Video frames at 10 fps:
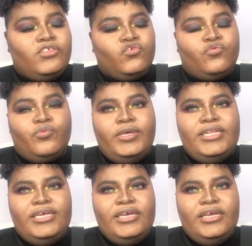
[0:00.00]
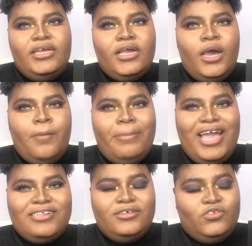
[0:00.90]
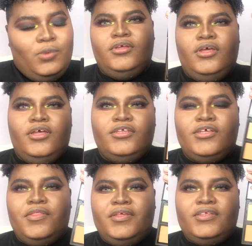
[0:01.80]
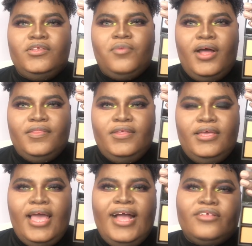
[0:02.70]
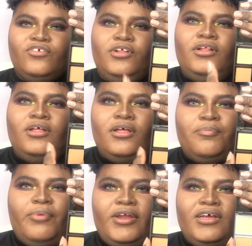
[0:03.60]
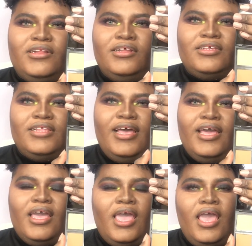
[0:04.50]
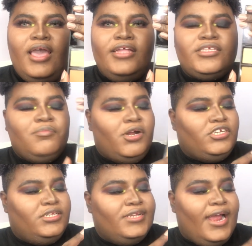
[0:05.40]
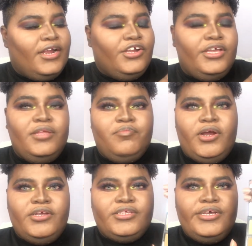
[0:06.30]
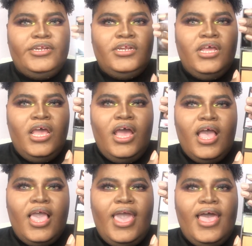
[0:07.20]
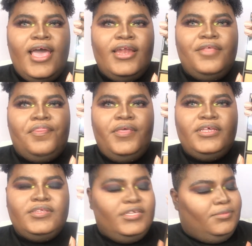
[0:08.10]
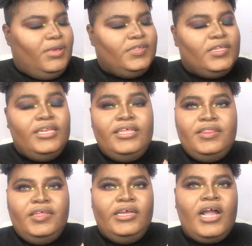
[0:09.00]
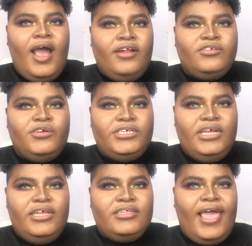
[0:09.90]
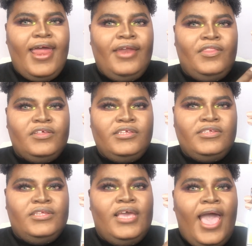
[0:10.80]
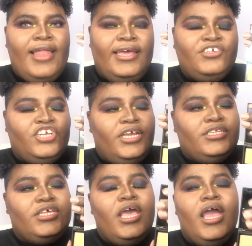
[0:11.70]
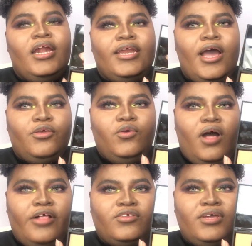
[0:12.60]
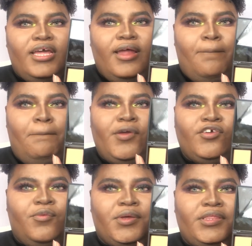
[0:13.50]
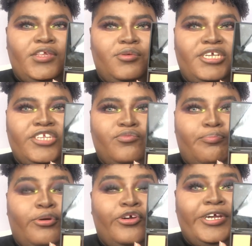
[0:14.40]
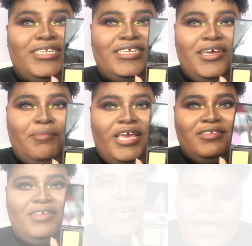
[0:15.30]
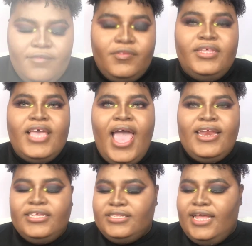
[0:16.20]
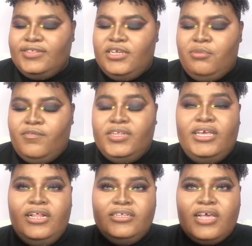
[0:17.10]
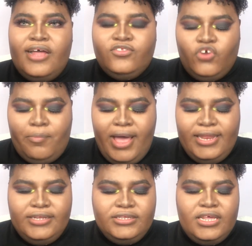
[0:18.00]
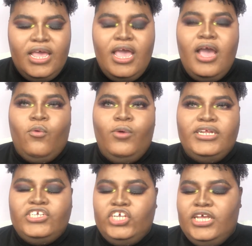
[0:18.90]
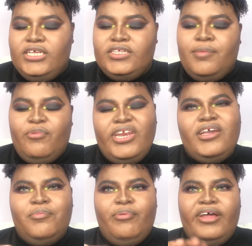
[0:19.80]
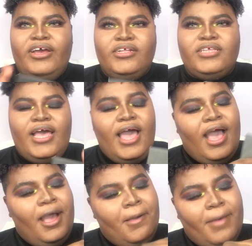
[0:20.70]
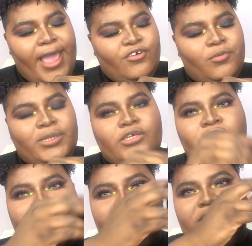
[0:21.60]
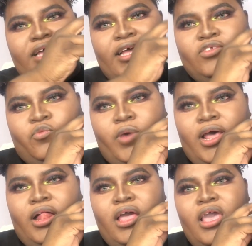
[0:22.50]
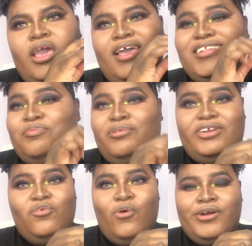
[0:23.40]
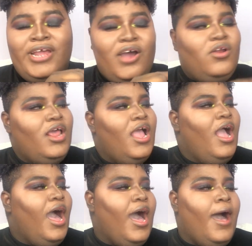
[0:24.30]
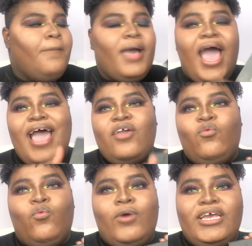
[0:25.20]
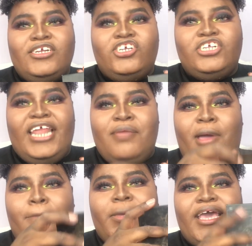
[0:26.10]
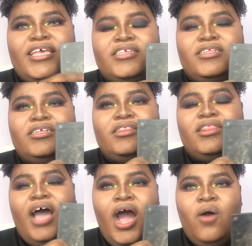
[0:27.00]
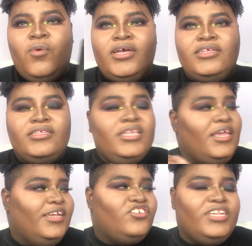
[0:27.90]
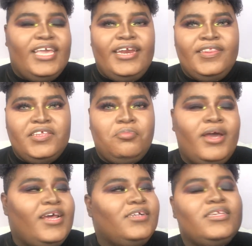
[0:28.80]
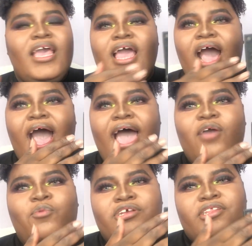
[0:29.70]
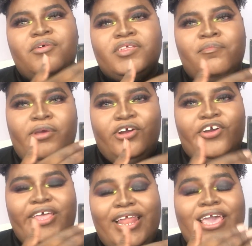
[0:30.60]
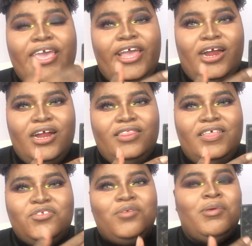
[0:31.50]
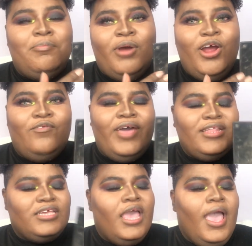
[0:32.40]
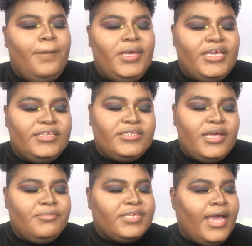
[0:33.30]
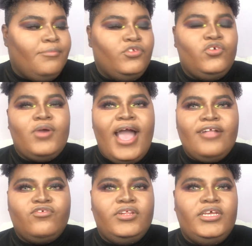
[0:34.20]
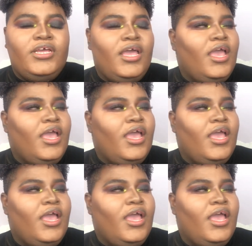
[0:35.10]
really compact as well. So this is what the actual product looks like. It's much darker in person, and this is basically the contour shades and this is the highlight shades. Now you also get a mirror with this, which is pretty amazing. I have the Anastasia Beverly Hills contour palette, which is a pretty good product. I normally use this as well. It's pretty worn out. I wish, like, my biggest thought was initially getting this product, I wish there was a mirror like here. This would be perfect, because sometimes you actually,